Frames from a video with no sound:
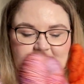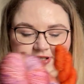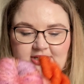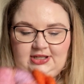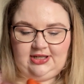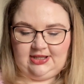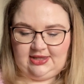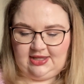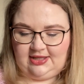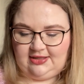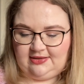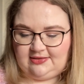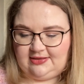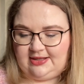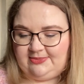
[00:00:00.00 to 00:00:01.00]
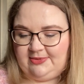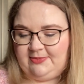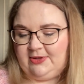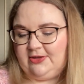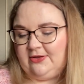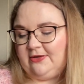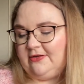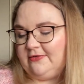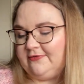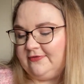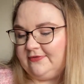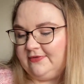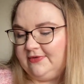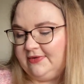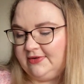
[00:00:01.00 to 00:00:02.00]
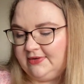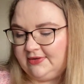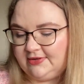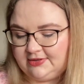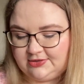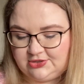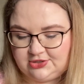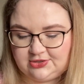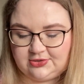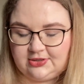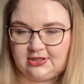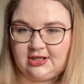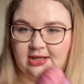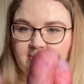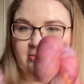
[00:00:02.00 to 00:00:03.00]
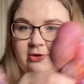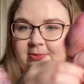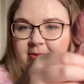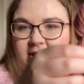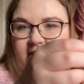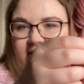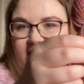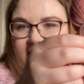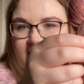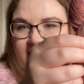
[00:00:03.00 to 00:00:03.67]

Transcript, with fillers: Look at the, let me pull it off and show you like properly.